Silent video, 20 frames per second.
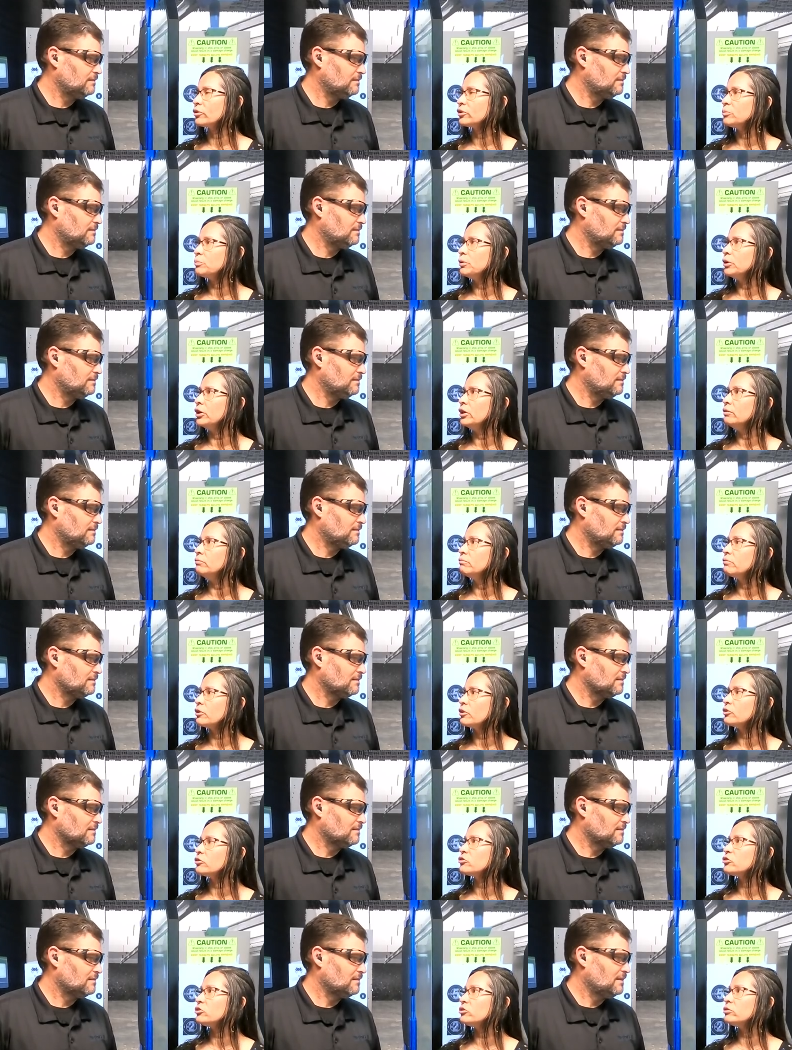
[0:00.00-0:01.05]
Speaker 1: work to put in
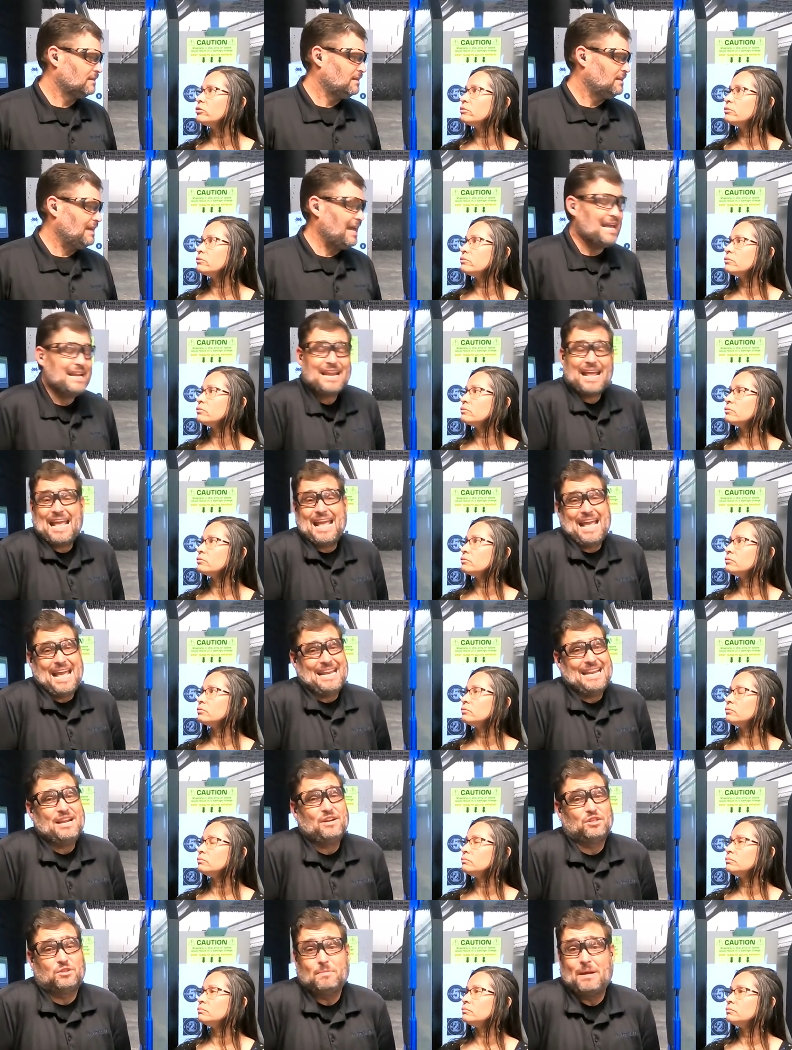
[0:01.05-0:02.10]
first. And,
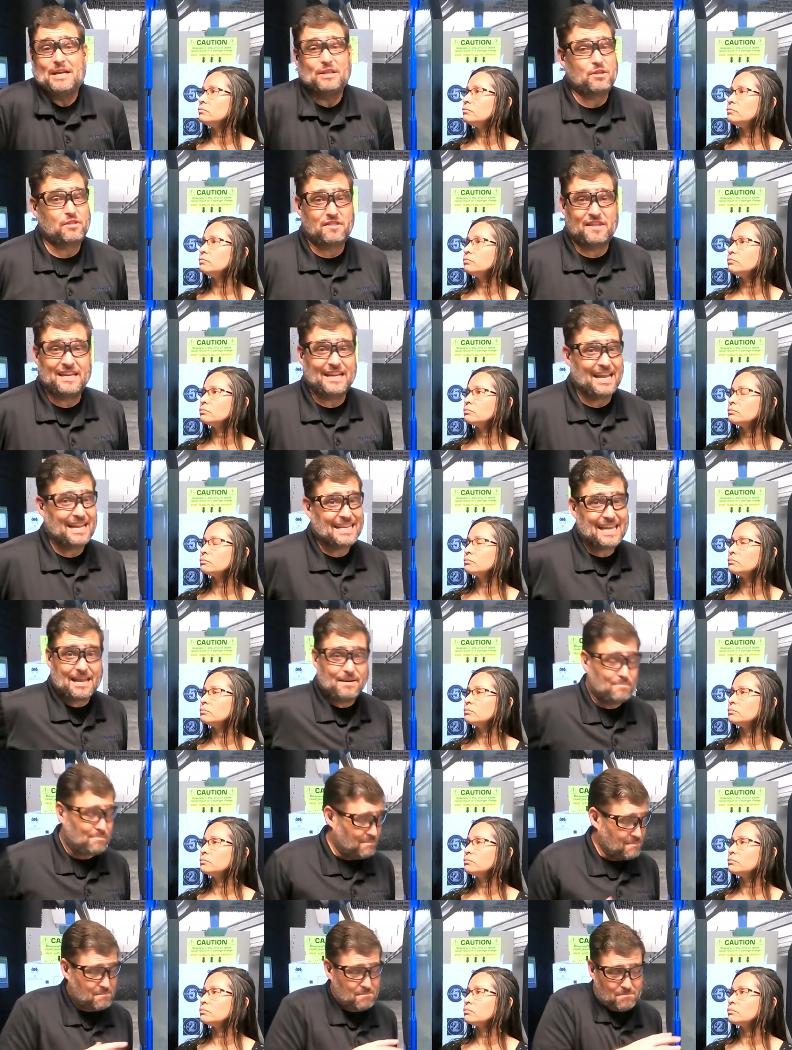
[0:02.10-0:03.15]
and here's my other thing.
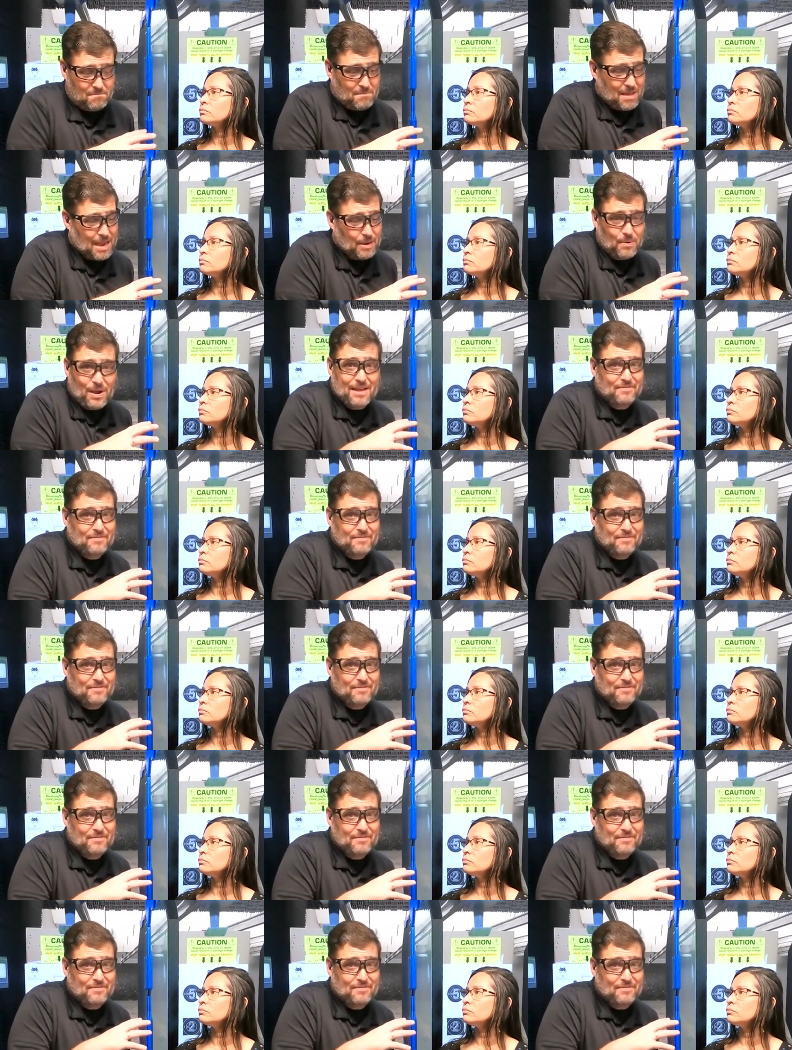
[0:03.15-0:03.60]
Again, my